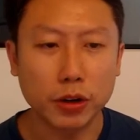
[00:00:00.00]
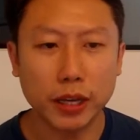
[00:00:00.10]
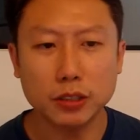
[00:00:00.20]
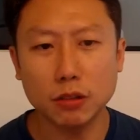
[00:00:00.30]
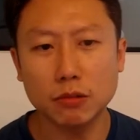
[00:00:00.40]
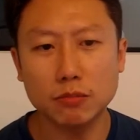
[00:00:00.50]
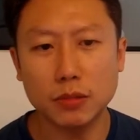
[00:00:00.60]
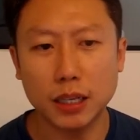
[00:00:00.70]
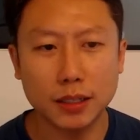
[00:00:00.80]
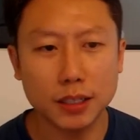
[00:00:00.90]
Okay,
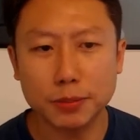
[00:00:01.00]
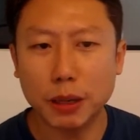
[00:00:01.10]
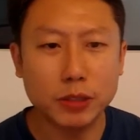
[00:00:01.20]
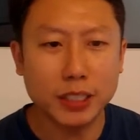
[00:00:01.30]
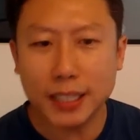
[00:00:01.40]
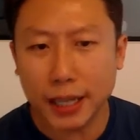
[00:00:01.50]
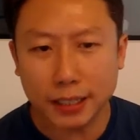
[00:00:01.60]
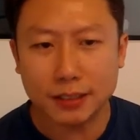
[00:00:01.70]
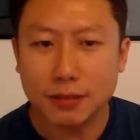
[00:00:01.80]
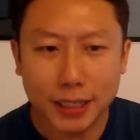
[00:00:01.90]
so this part we just
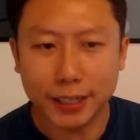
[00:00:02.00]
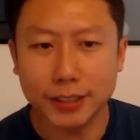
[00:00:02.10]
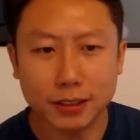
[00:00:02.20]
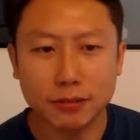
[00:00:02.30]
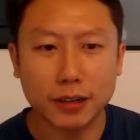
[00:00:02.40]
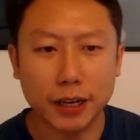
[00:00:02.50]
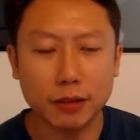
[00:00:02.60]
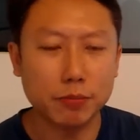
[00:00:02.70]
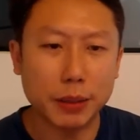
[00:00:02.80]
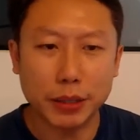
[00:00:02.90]
take it as it is,
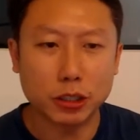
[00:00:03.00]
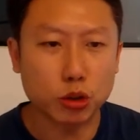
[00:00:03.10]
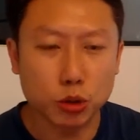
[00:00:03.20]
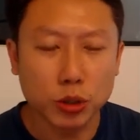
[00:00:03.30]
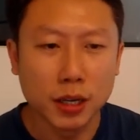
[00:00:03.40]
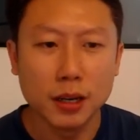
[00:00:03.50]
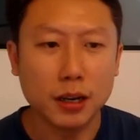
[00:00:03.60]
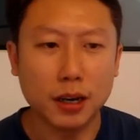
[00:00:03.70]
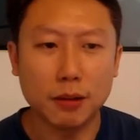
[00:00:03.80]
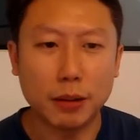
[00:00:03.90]
right? Maybe it's true,
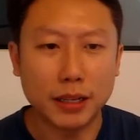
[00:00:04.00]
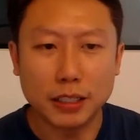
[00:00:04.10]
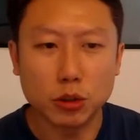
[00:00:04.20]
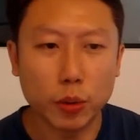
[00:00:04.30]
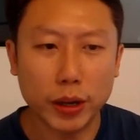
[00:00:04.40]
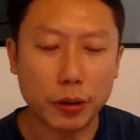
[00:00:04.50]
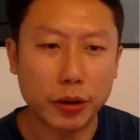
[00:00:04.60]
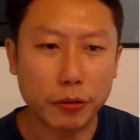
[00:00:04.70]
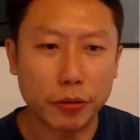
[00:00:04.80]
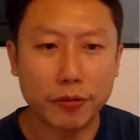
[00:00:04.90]
but there's no way
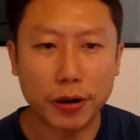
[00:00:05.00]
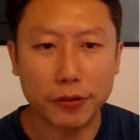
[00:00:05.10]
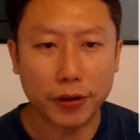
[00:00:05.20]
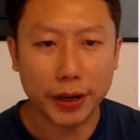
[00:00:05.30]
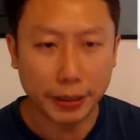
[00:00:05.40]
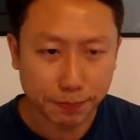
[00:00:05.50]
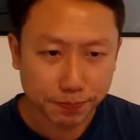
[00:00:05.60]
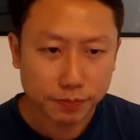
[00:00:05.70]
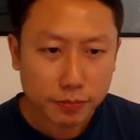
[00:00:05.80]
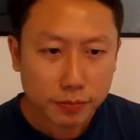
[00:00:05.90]
that we can really verify it.